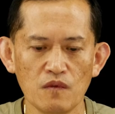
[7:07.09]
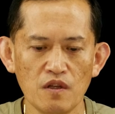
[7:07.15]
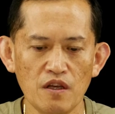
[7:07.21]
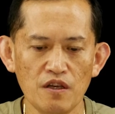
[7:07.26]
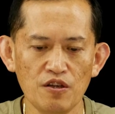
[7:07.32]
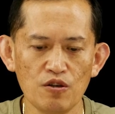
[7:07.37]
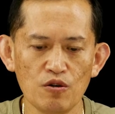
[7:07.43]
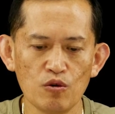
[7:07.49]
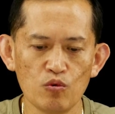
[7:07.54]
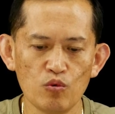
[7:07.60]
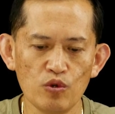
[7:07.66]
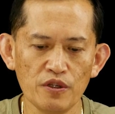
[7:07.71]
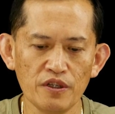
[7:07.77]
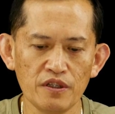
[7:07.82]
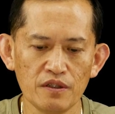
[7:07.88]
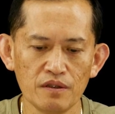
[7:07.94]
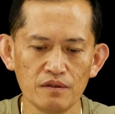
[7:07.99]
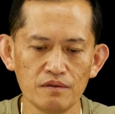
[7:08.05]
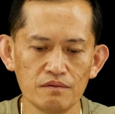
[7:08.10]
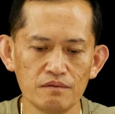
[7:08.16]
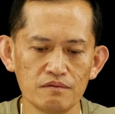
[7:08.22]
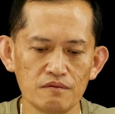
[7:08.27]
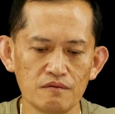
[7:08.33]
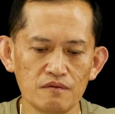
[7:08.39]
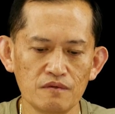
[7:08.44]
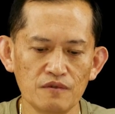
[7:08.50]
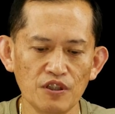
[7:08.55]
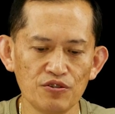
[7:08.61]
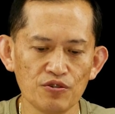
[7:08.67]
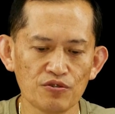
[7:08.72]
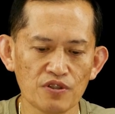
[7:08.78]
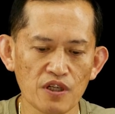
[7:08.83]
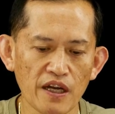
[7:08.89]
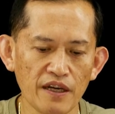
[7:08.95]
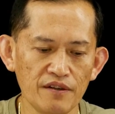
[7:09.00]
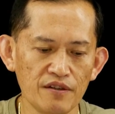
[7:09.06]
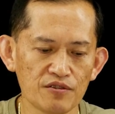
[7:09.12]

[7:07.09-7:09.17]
And you don't really need to tighten